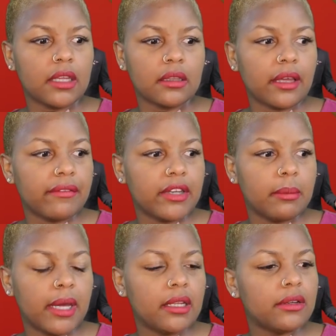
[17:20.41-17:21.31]
think of
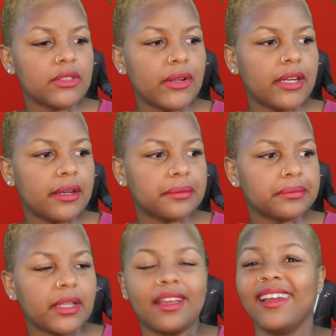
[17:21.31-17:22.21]
anybody else right now.
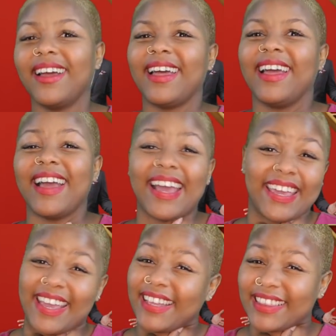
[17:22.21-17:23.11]
I
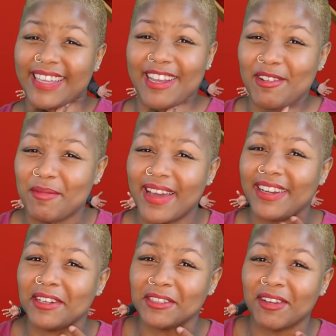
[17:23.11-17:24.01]
can't think of
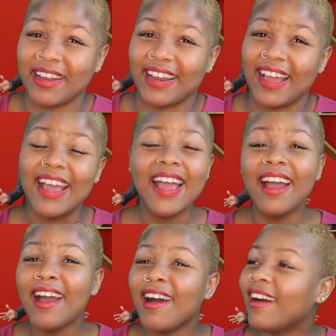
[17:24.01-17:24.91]
nobody else right now.
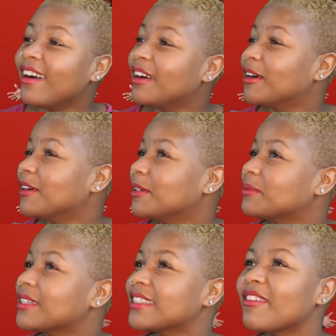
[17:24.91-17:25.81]

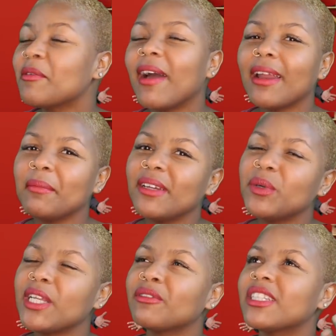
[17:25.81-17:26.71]
Because everybody, we
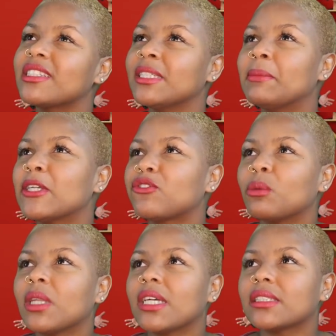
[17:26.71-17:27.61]
didn't really see much
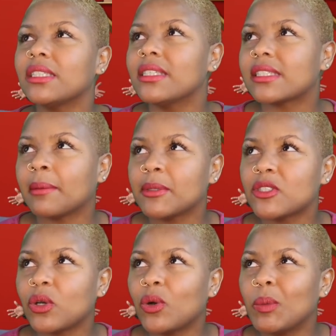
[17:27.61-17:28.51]
from London this
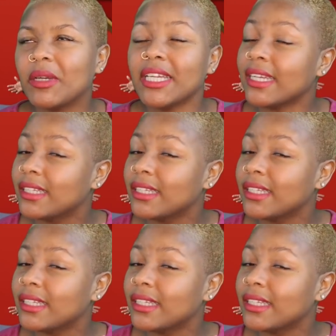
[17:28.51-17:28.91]
episode, but